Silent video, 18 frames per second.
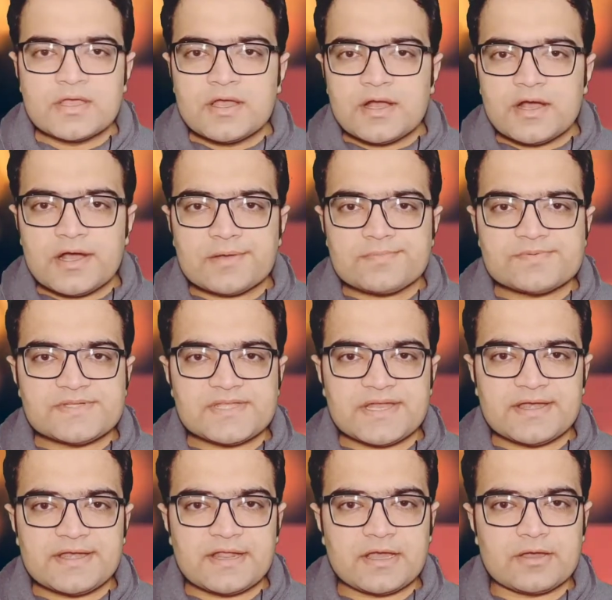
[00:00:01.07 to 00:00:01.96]
Ups
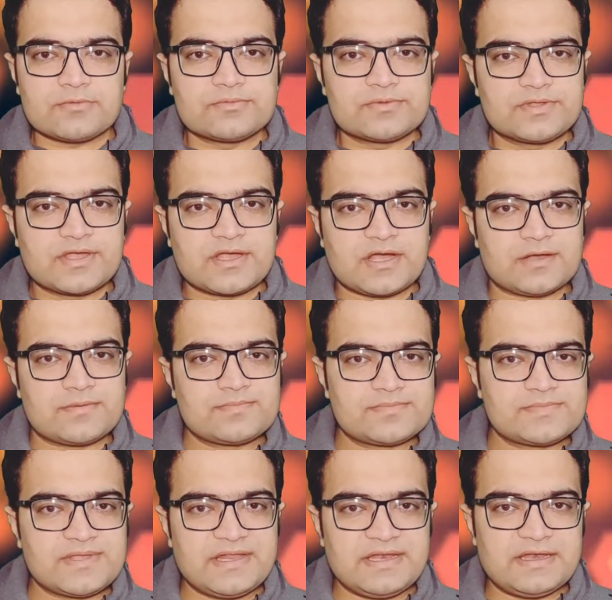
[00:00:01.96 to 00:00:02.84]
and downs
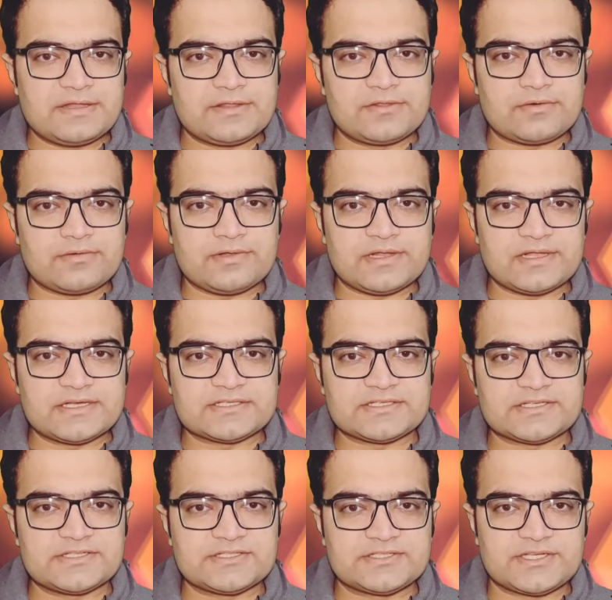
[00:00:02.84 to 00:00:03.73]
come in the
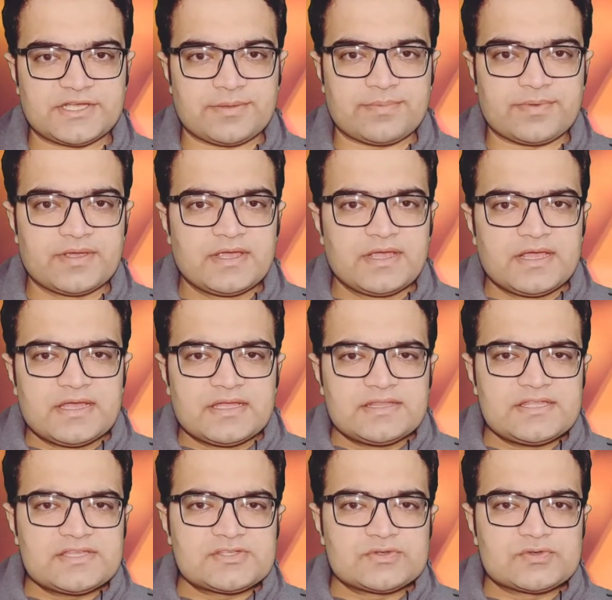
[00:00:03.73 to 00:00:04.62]
relationship.
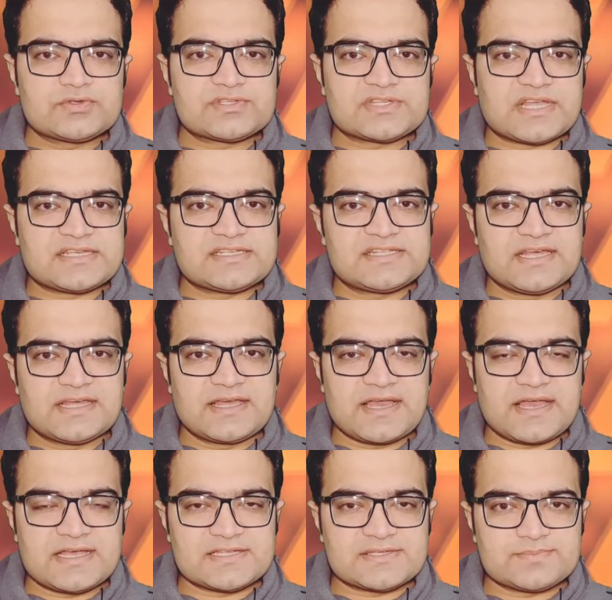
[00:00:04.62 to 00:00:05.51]
There's no such thing
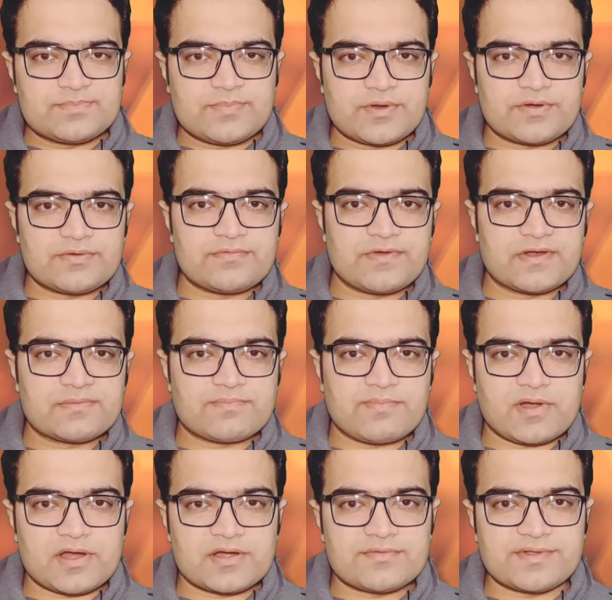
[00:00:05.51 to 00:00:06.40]
as perfect
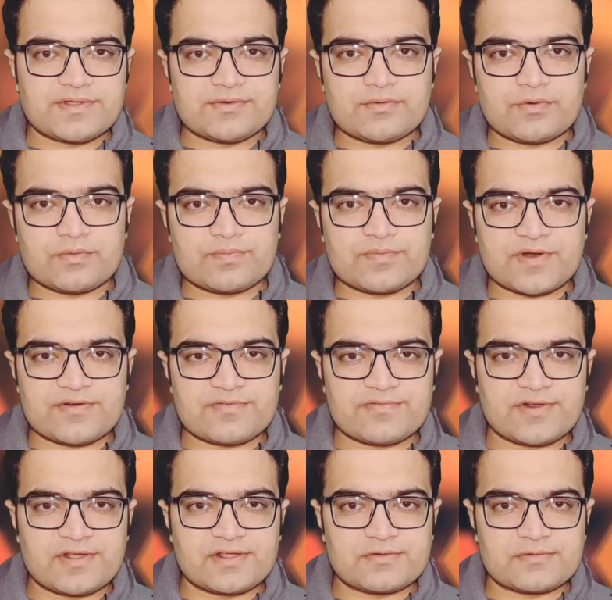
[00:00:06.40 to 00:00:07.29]
partner or
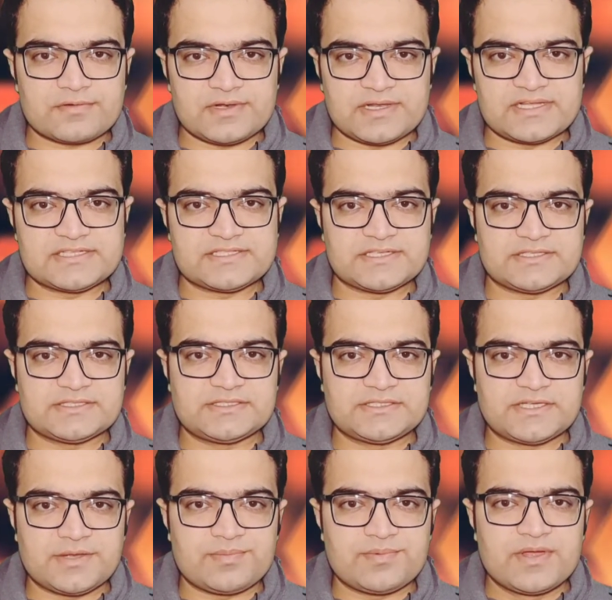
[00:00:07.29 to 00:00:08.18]
perfect
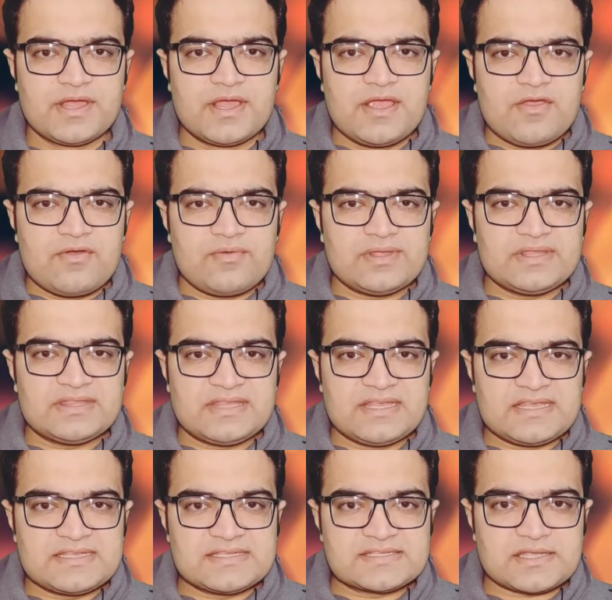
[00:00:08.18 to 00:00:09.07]
relationship. When
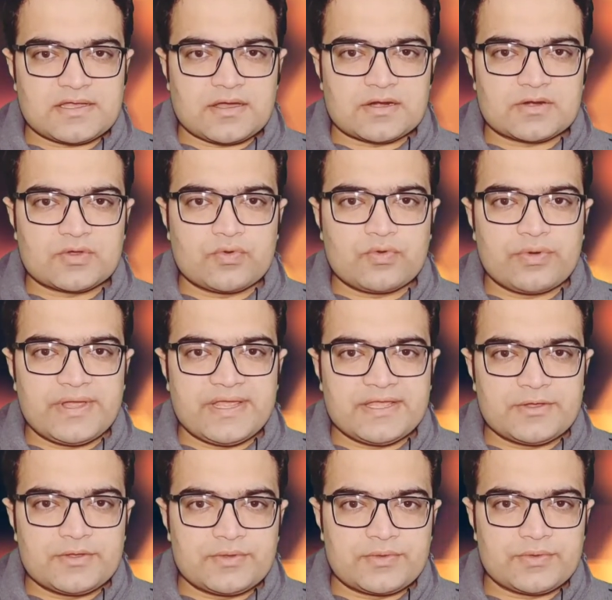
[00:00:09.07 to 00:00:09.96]
things are
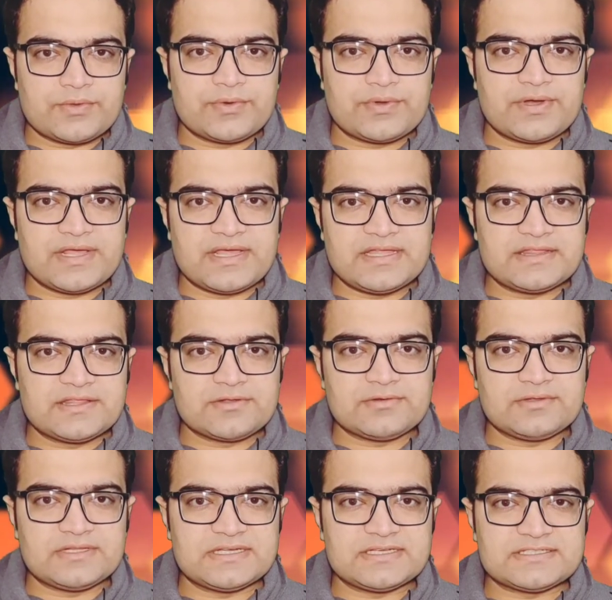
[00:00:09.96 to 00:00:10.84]
going good in the
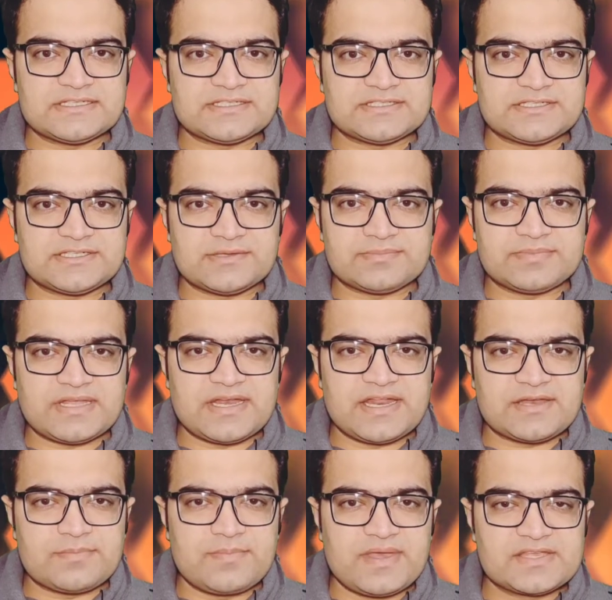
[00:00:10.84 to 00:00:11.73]
relationship, then
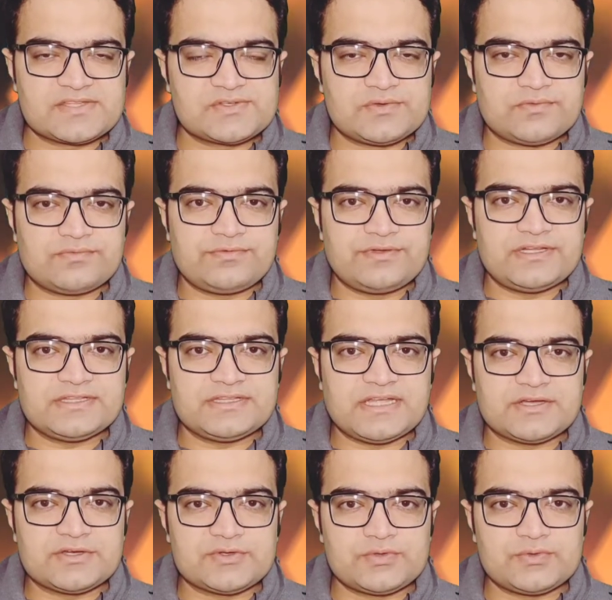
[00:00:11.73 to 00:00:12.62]
it makes you feel
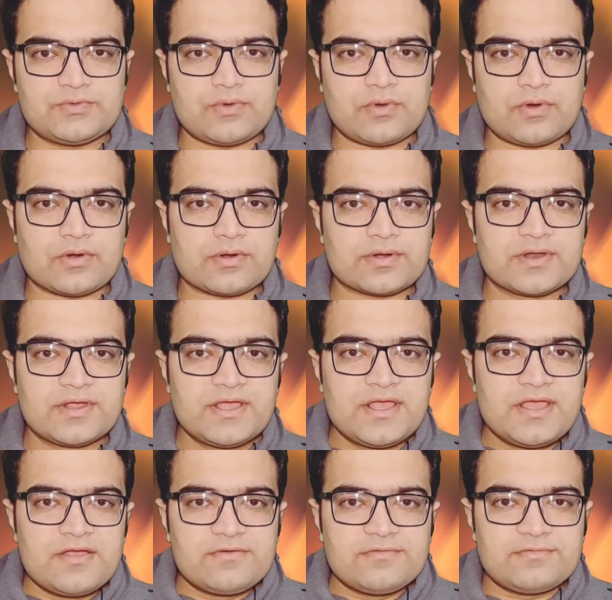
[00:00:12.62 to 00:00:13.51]
that you are
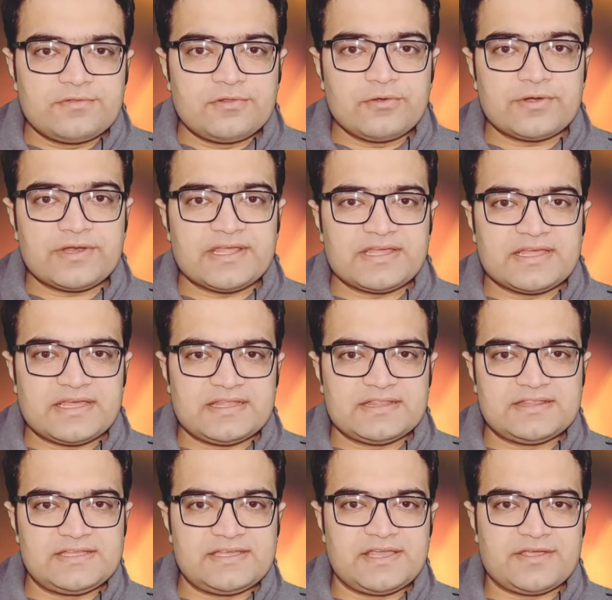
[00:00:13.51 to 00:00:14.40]
floating
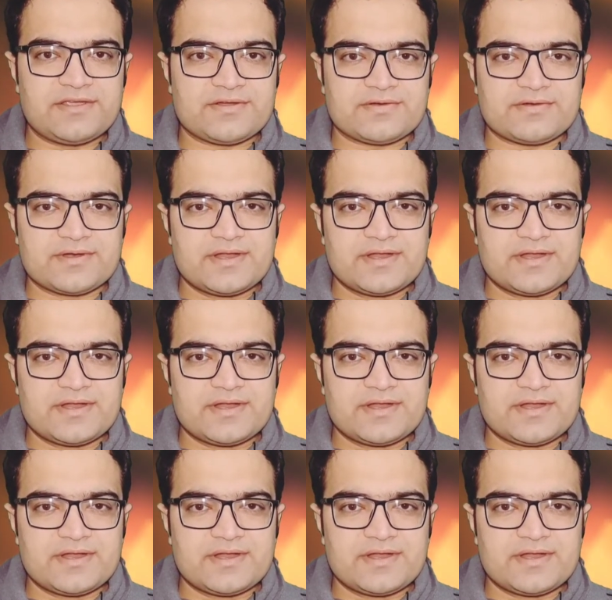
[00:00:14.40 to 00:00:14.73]
in the air.